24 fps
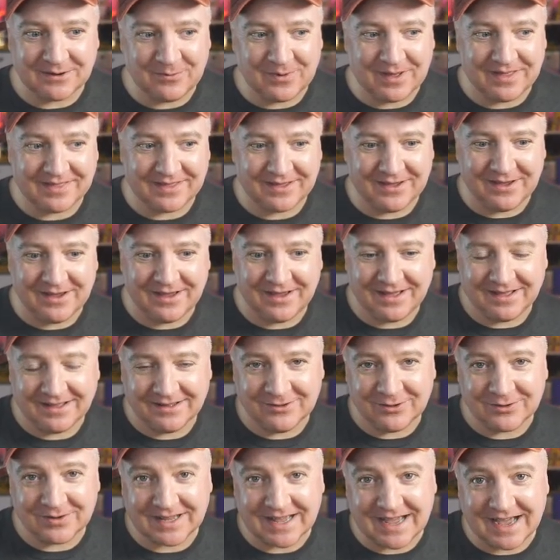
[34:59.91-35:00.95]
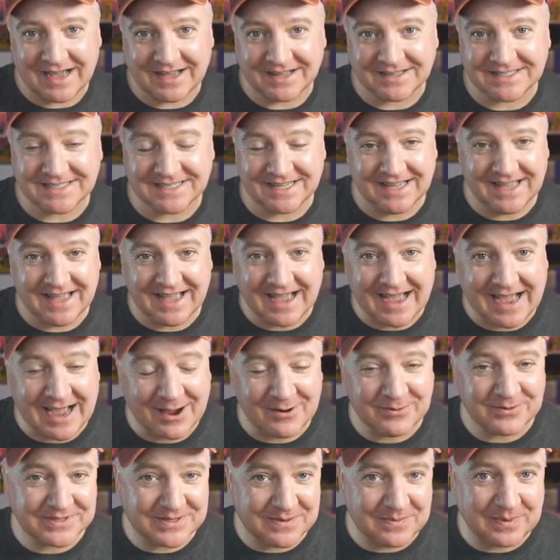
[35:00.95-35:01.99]
with a look at
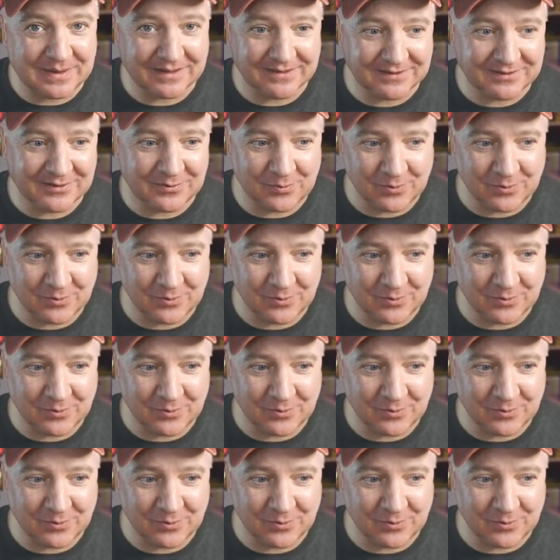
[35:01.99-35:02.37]
how to build the